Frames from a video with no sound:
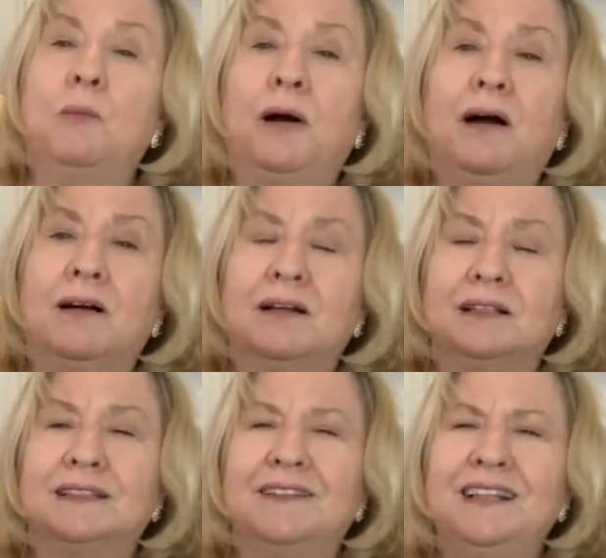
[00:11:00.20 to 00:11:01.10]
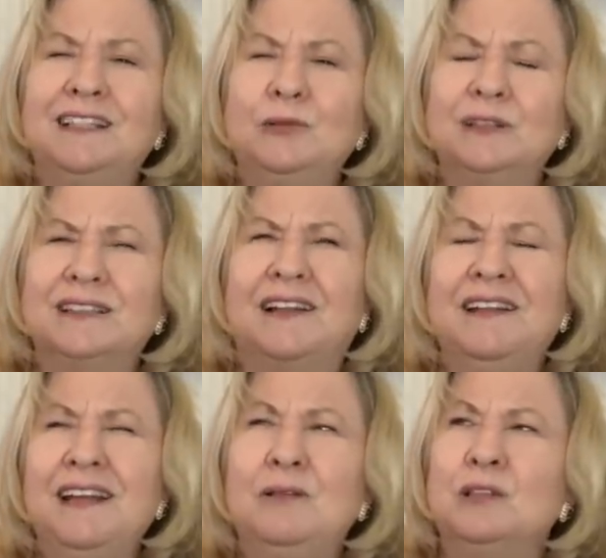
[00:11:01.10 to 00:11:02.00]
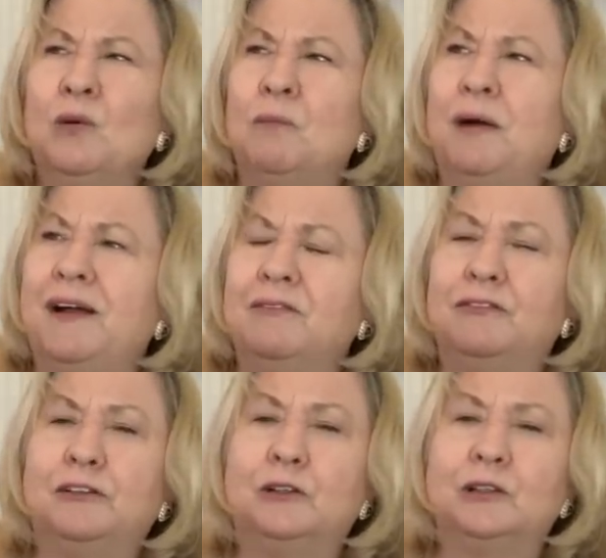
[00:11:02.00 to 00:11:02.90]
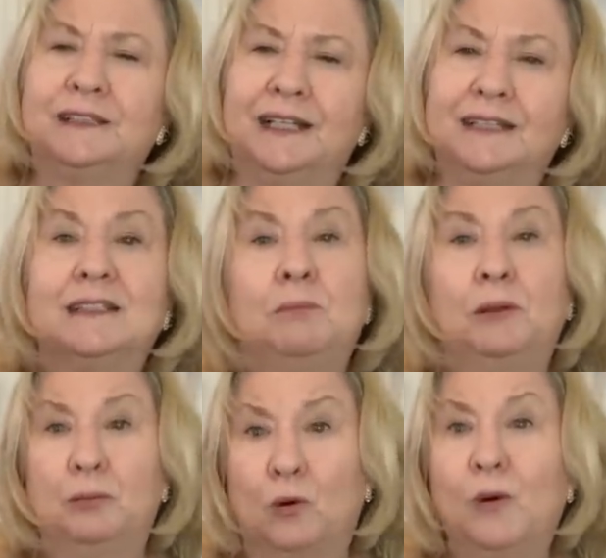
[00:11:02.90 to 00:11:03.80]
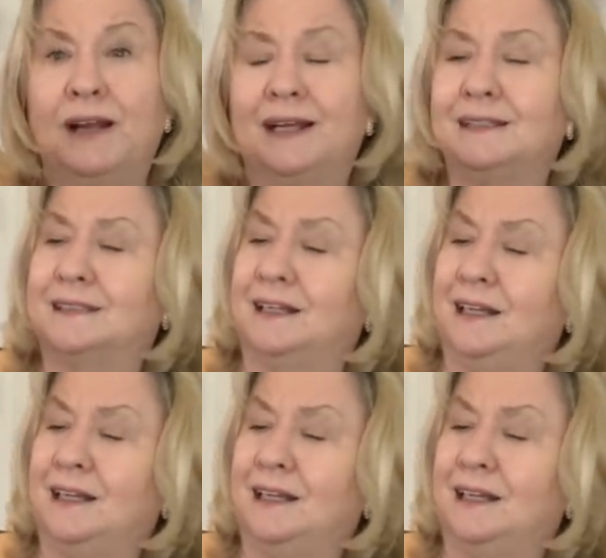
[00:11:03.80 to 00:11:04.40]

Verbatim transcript: Bargains and this was, I think it was £1.40. It's a pub quiz.